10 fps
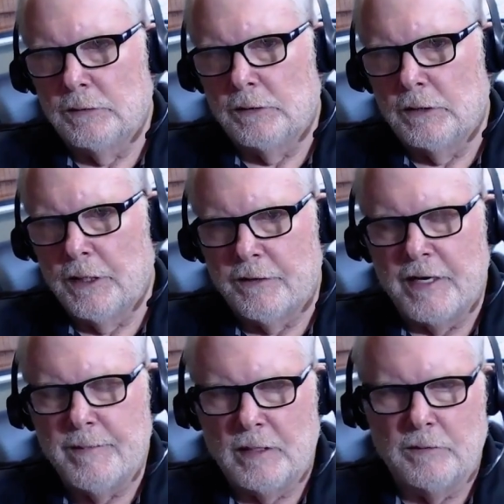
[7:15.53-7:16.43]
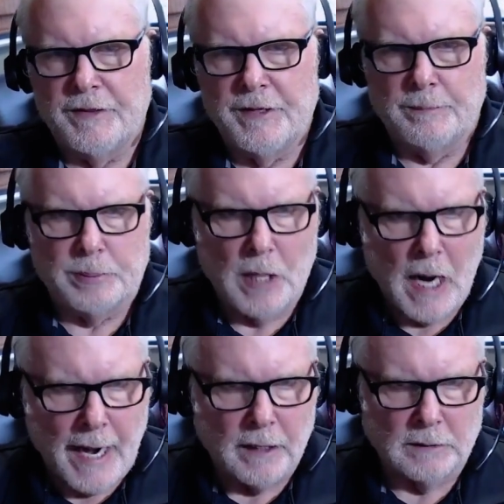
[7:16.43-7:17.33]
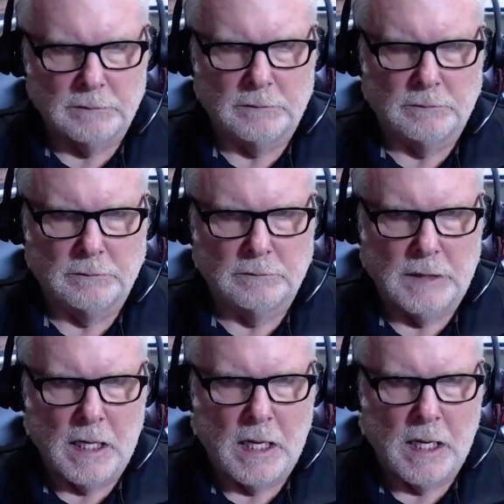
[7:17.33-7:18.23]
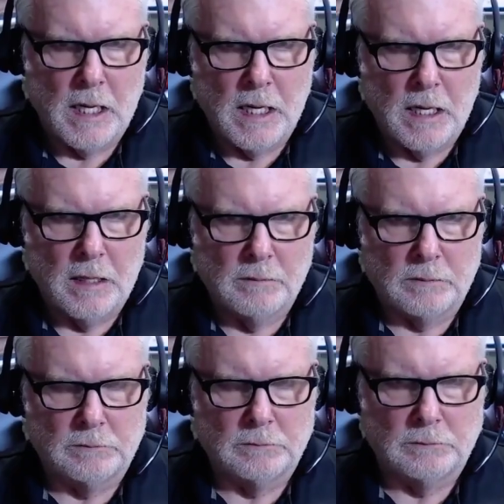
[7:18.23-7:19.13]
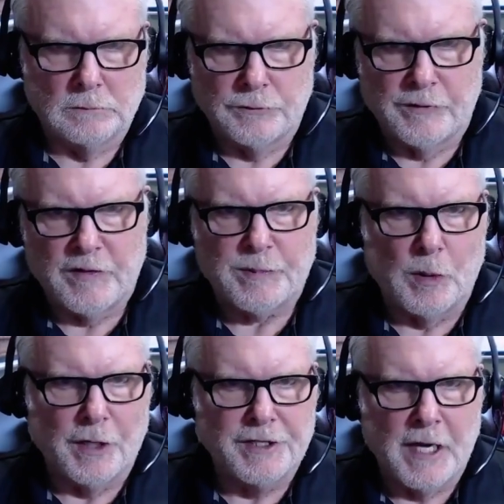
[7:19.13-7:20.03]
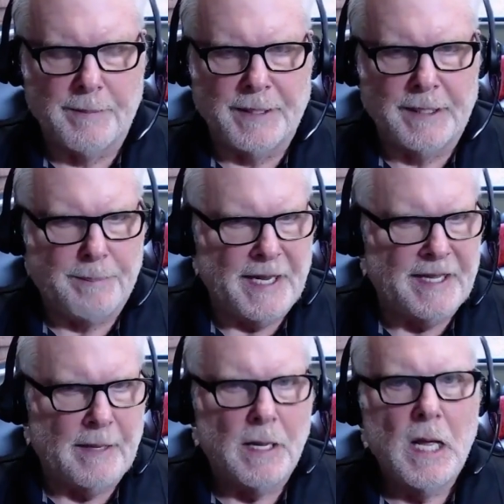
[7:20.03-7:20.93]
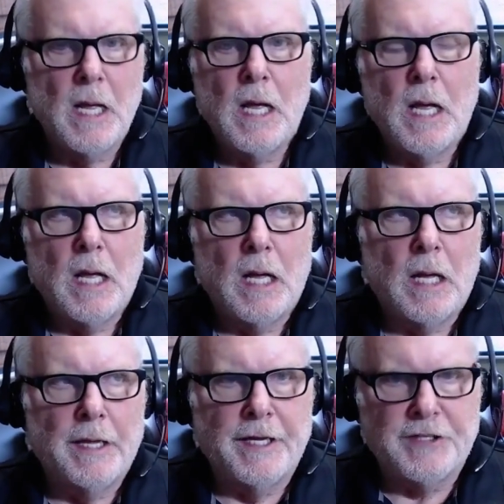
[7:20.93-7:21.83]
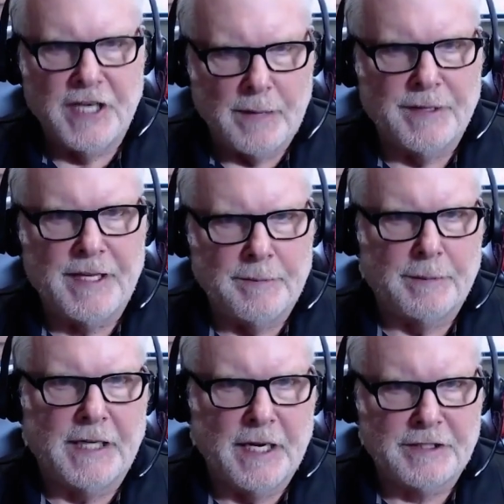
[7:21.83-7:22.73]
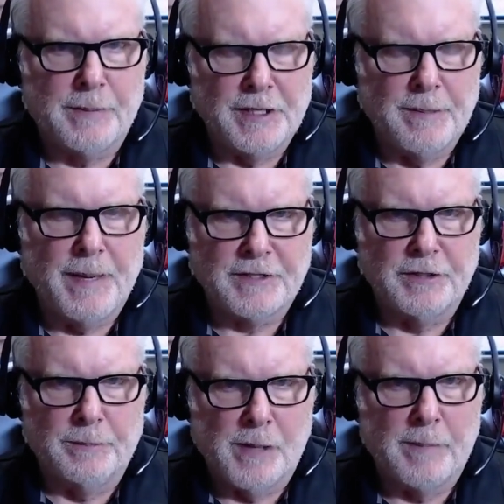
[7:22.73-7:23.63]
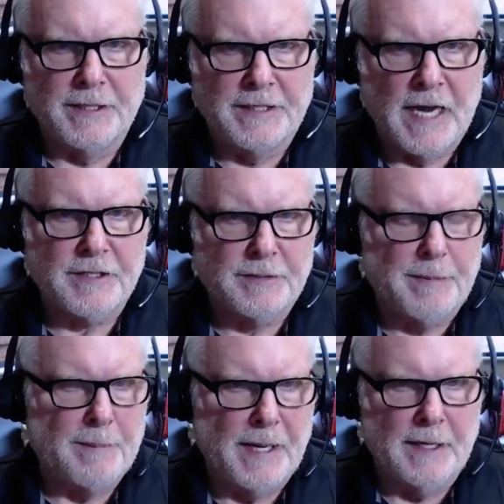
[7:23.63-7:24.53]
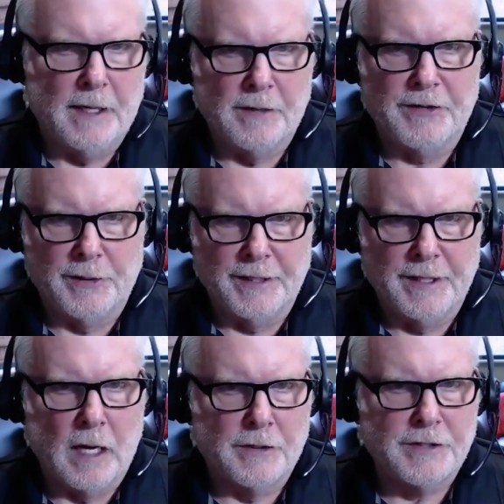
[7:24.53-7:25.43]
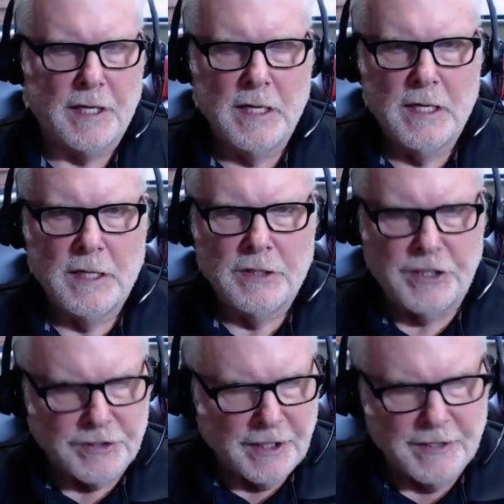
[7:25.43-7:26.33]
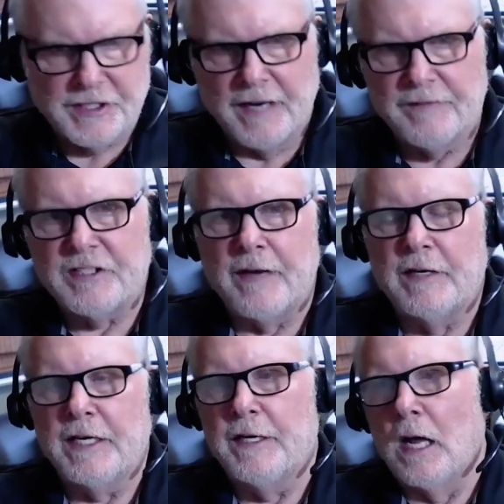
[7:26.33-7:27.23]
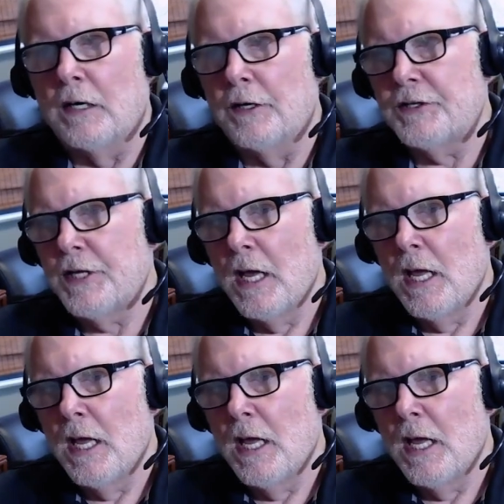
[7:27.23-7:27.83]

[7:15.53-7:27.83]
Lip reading: her agreement with the prior reverse mortgage company to pay them, that she had with them to catch up on the past due property taxes by paying $130, she's going to save $70.